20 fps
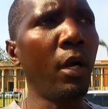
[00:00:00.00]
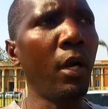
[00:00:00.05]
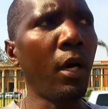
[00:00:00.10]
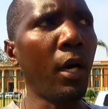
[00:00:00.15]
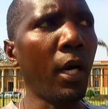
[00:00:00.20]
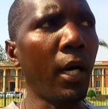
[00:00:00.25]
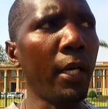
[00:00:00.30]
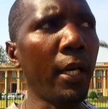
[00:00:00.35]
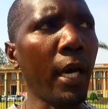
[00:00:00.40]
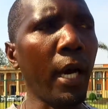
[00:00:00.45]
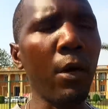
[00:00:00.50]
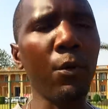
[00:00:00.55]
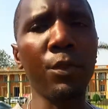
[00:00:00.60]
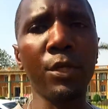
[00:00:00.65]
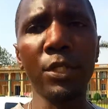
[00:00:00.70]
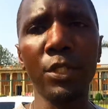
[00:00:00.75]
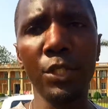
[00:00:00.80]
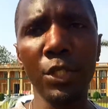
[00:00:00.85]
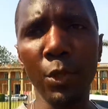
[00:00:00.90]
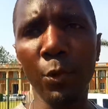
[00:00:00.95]
and how
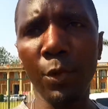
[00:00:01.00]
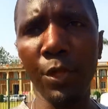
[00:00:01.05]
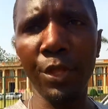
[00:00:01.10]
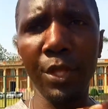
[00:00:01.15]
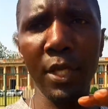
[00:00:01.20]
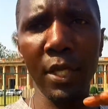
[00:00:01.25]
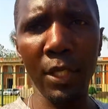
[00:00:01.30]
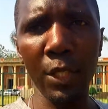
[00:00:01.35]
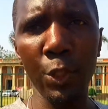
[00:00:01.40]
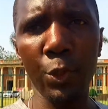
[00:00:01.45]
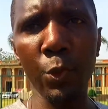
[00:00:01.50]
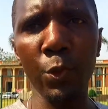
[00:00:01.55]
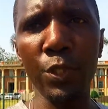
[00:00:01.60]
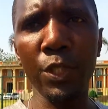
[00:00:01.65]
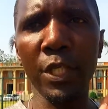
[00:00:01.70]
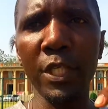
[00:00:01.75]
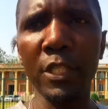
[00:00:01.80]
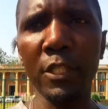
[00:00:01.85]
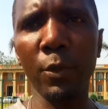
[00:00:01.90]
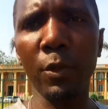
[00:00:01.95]
they deal with their
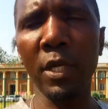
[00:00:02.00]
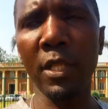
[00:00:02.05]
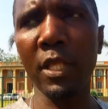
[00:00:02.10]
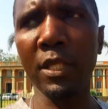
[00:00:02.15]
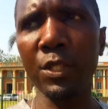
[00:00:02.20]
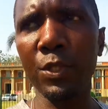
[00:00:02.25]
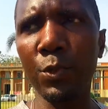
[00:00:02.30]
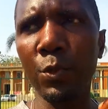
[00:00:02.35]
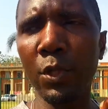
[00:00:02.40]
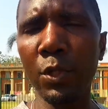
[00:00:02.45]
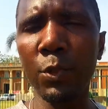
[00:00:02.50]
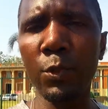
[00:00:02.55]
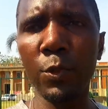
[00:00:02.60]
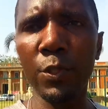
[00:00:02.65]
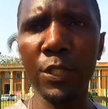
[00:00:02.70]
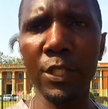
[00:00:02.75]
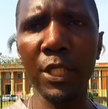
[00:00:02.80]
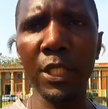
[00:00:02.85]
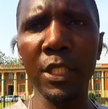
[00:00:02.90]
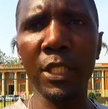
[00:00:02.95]
issues, is the one that is going to
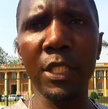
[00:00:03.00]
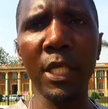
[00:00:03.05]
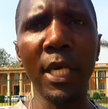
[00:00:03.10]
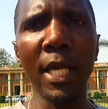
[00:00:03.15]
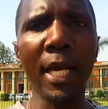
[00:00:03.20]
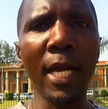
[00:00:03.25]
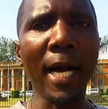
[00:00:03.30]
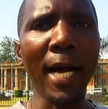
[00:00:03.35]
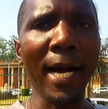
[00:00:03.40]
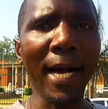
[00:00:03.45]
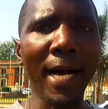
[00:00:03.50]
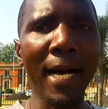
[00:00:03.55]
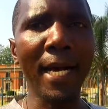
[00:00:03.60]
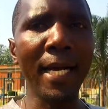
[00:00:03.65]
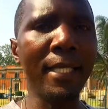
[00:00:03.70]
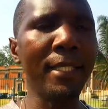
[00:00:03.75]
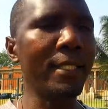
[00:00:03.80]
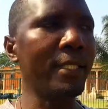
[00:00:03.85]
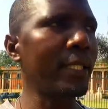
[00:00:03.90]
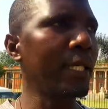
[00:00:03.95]
sit and